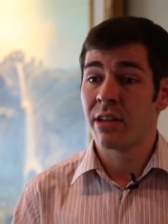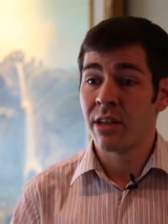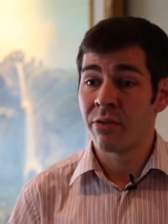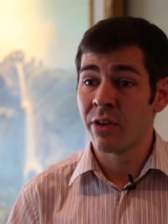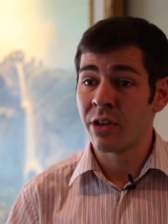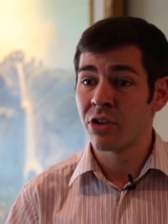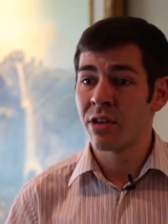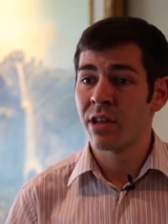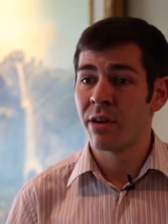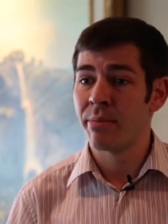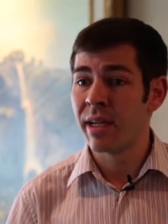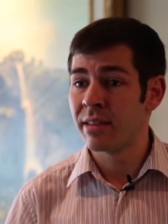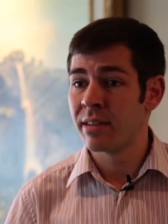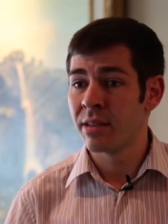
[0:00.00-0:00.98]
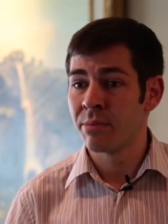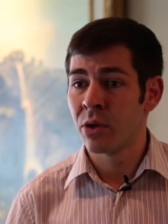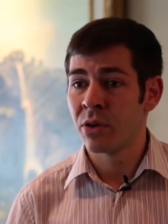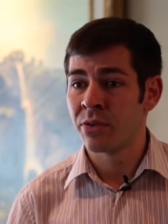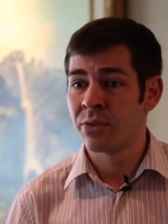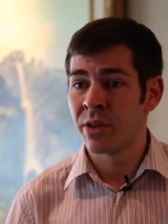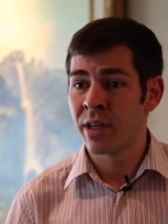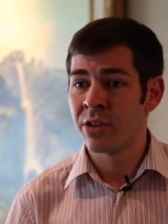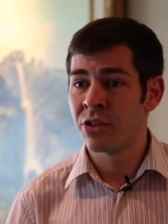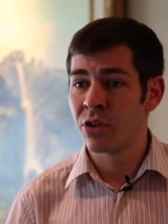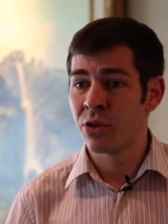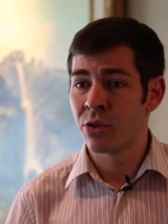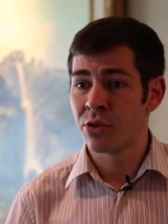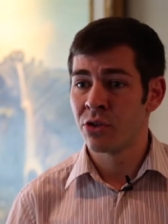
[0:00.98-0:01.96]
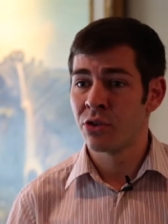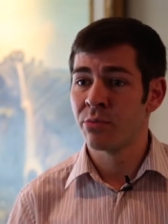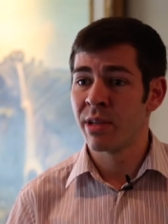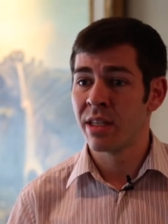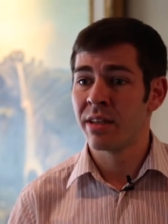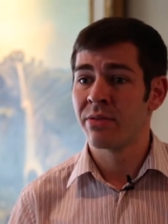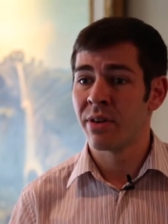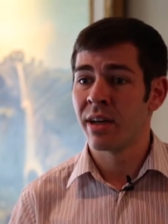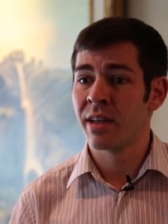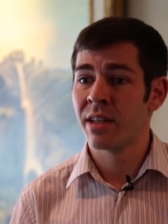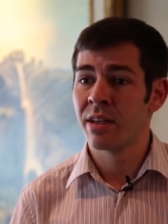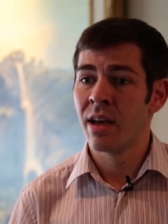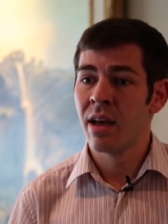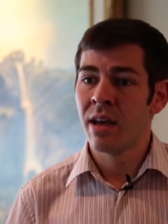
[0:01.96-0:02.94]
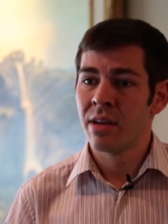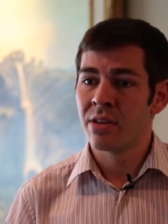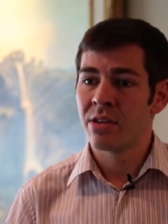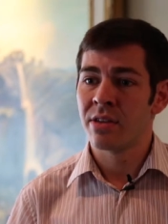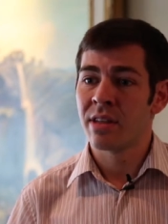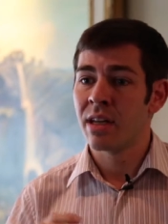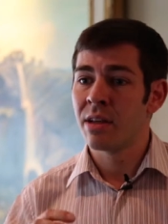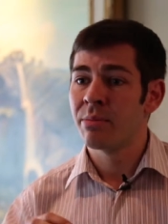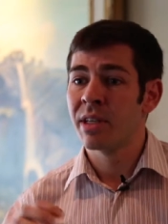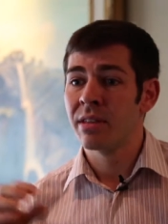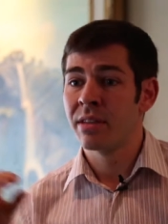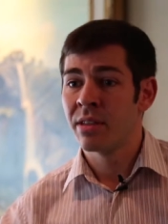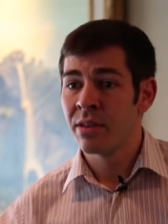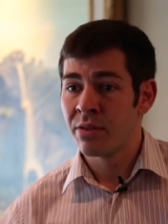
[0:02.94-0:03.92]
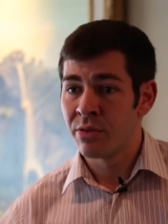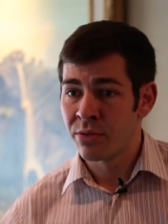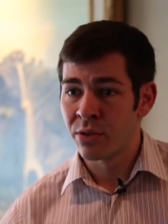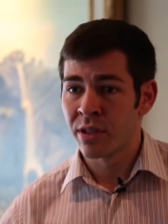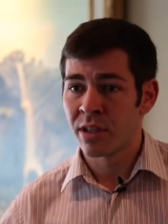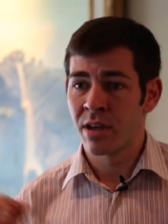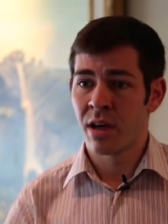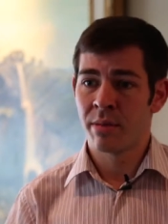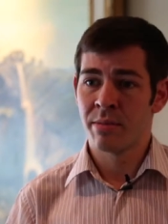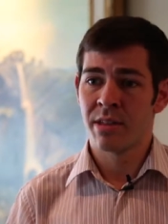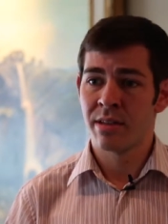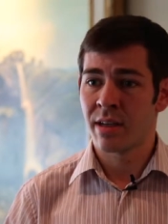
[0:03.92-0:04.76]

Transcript: eventually a melting pot for NGOs to be defining sustainability for the carbon